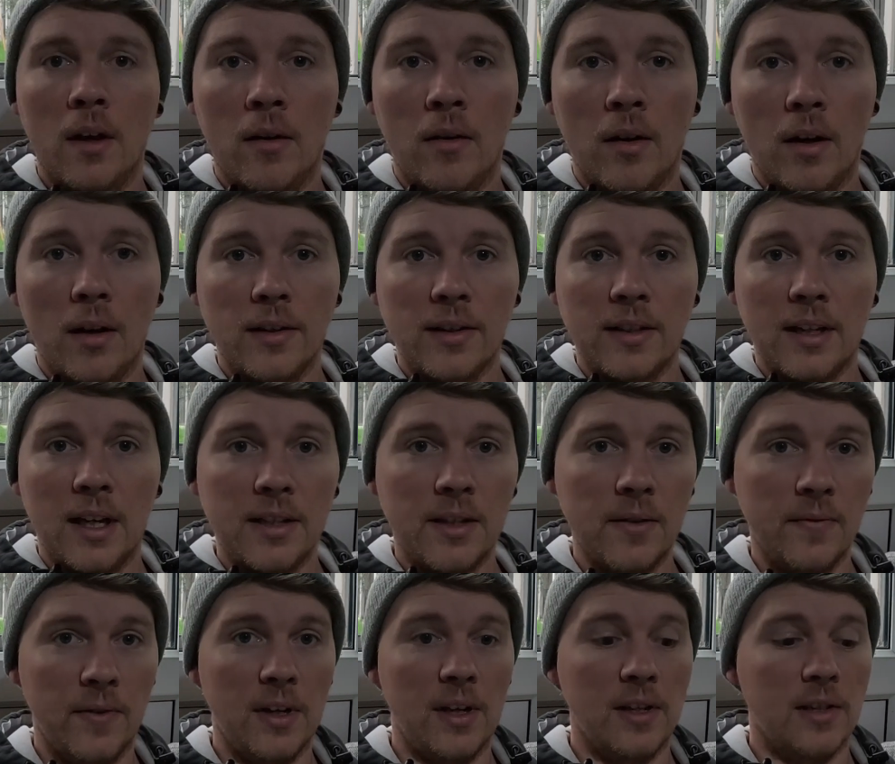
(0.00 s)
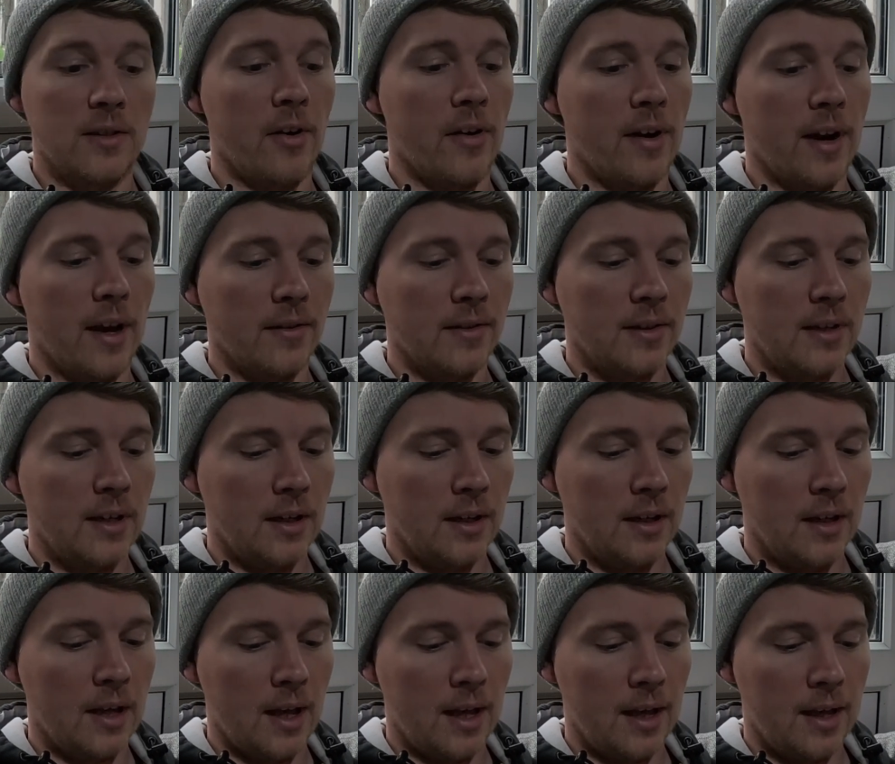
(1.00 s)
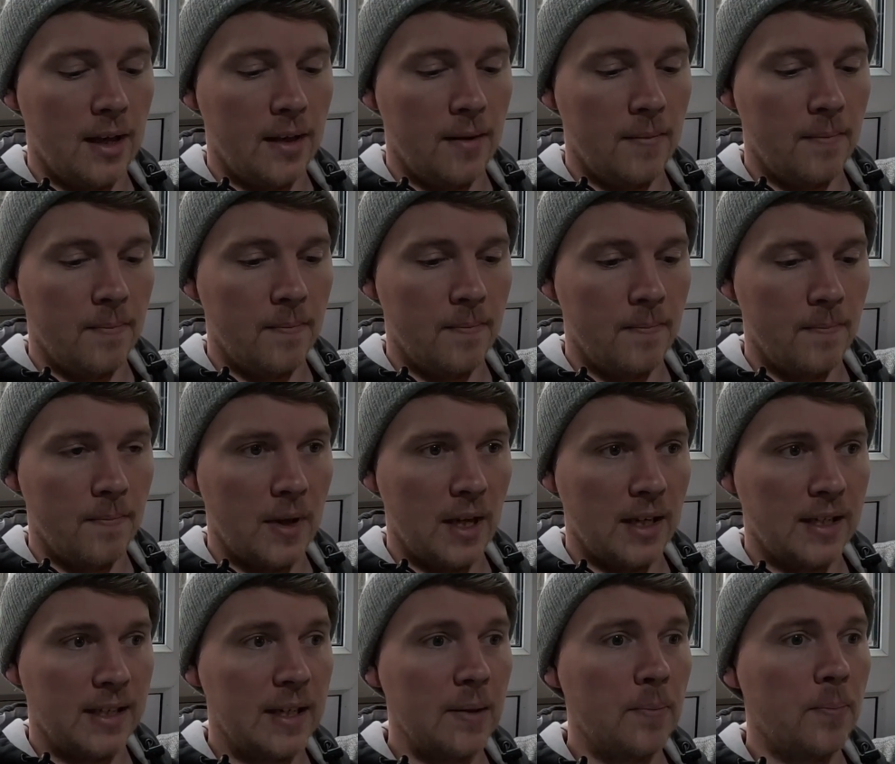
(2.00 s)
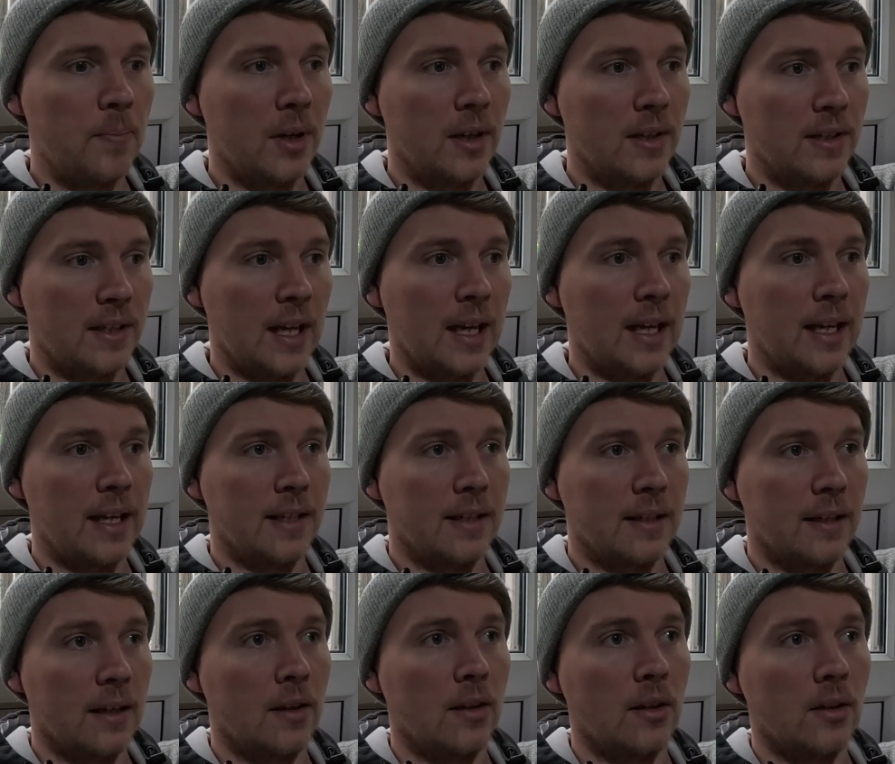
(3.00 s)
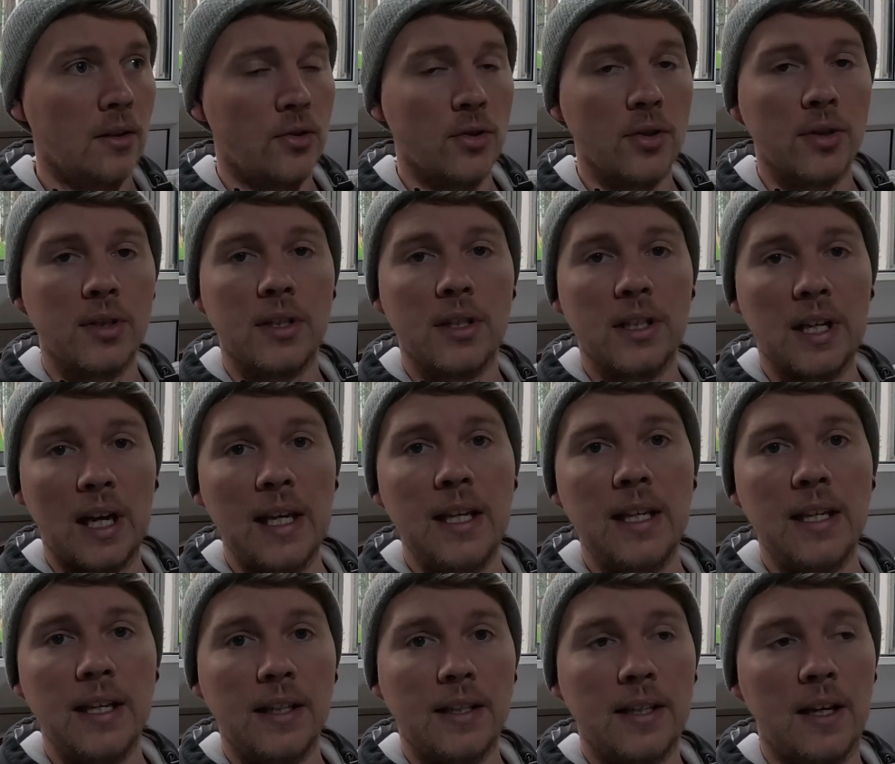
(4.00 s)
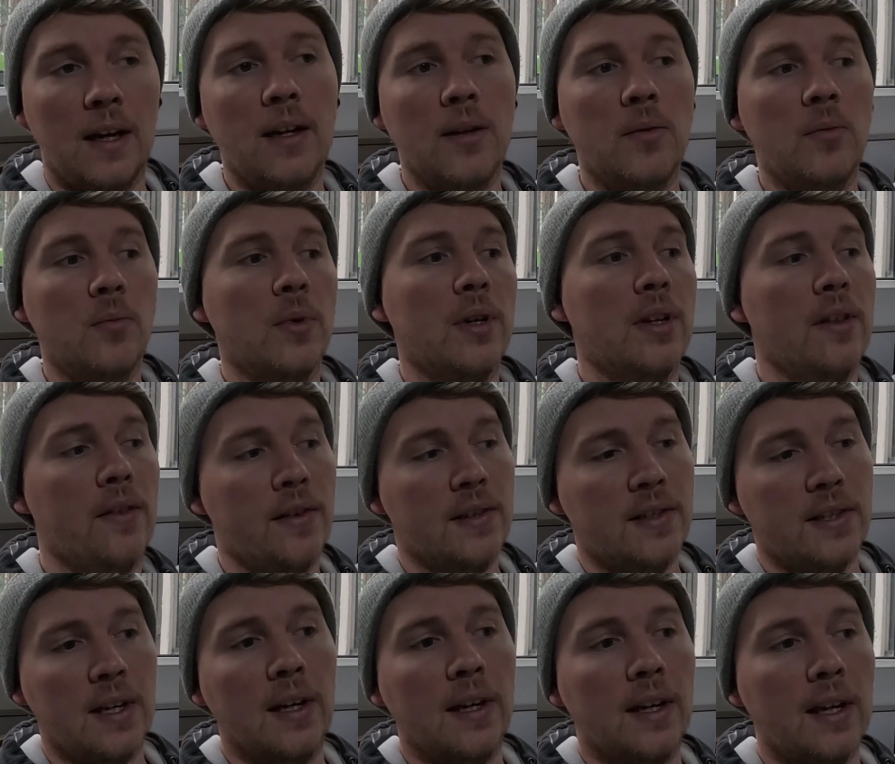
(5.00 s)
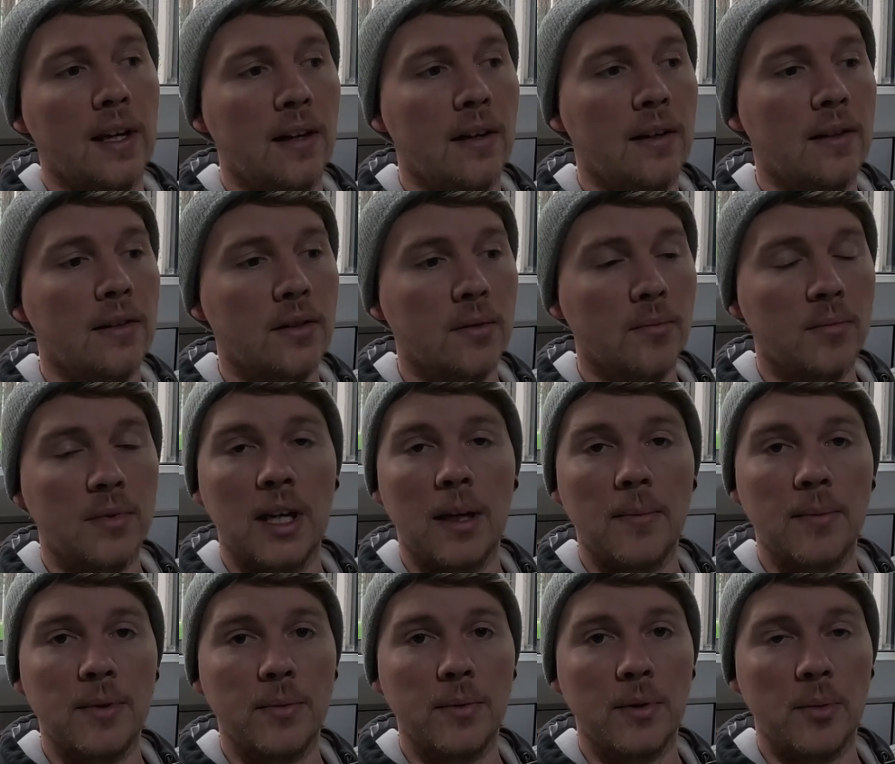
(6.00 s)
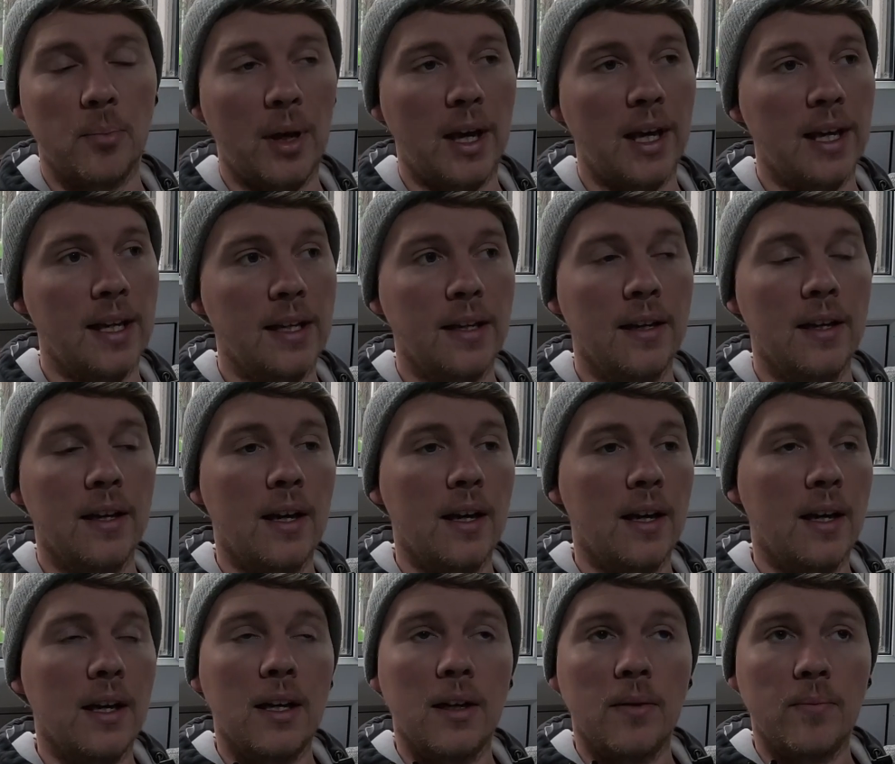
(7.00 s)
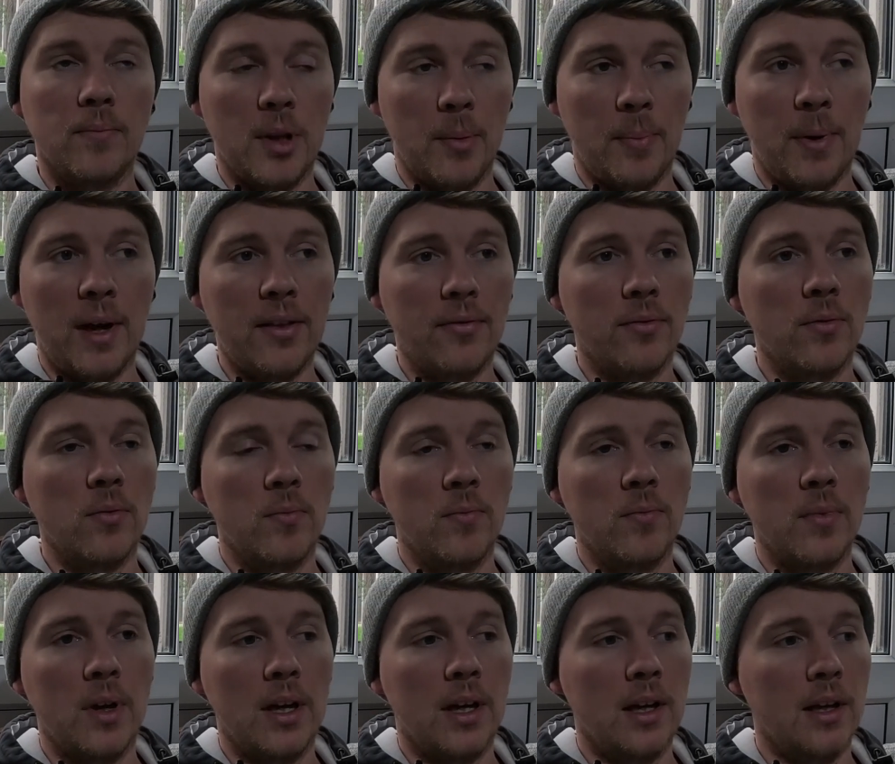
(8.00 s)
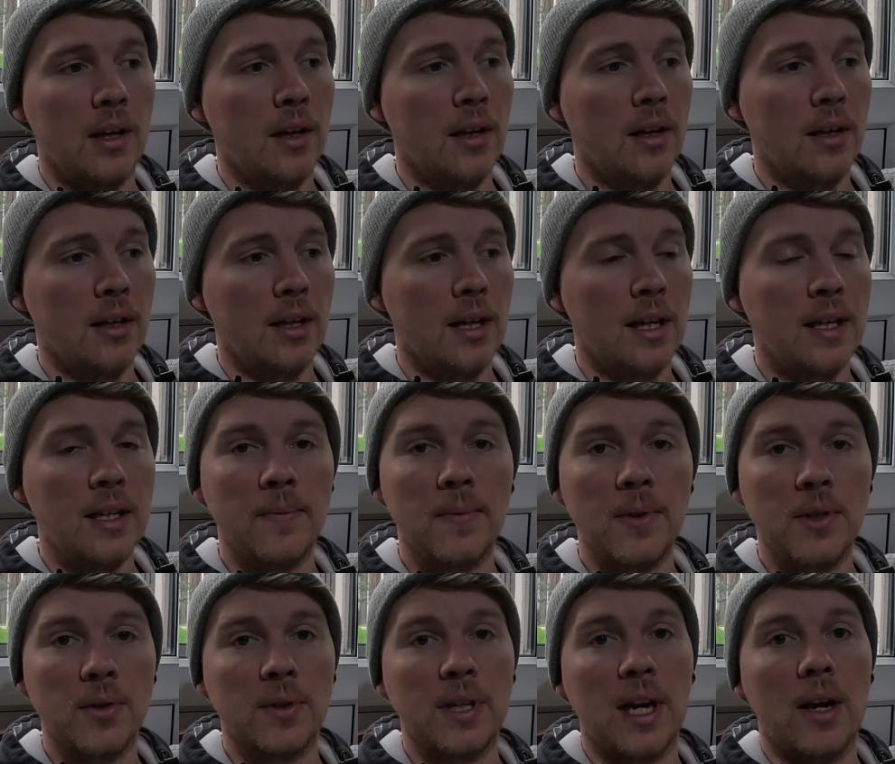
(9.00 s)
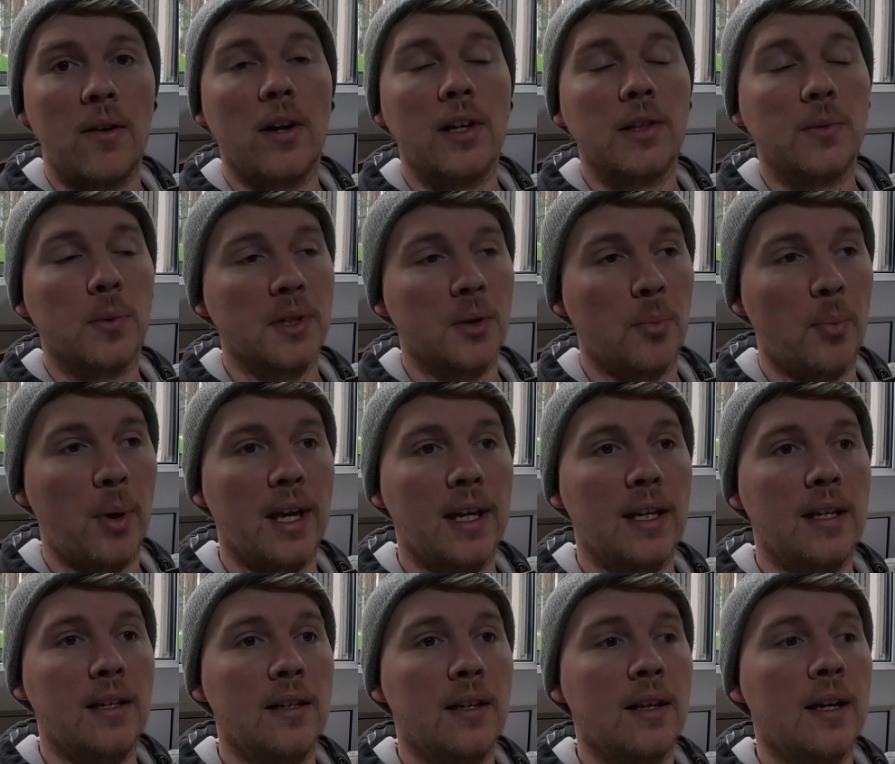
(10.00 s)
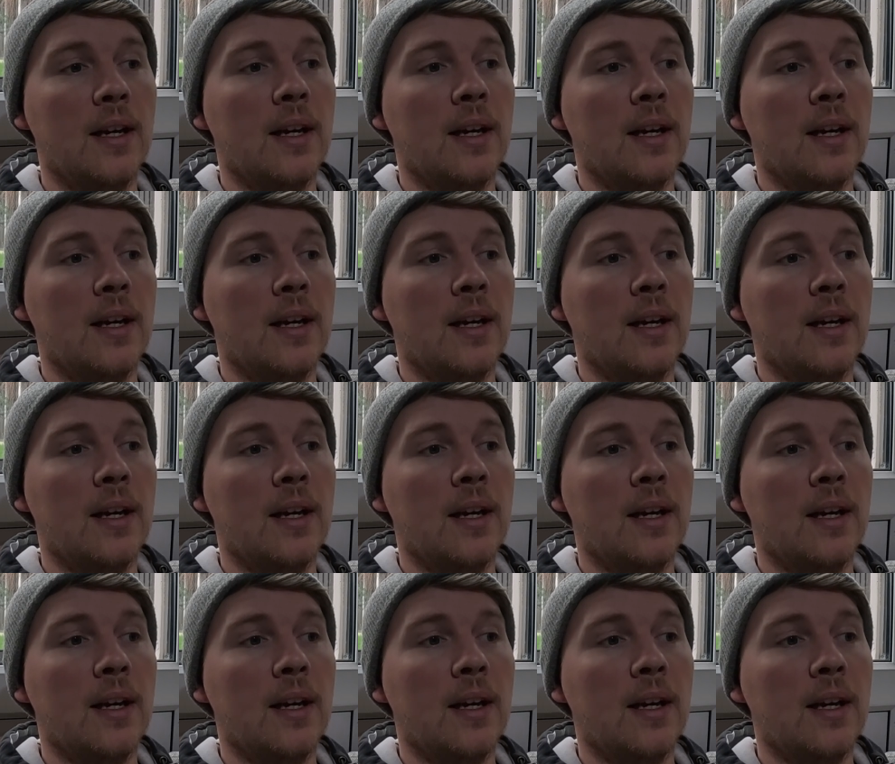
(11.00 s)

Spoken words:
Right, it's nice to do videos in your own house, isn't it? As simple as that is, just take your time with syncing. Sometimes it was a pain. But the bathroom individual downlights was a pain.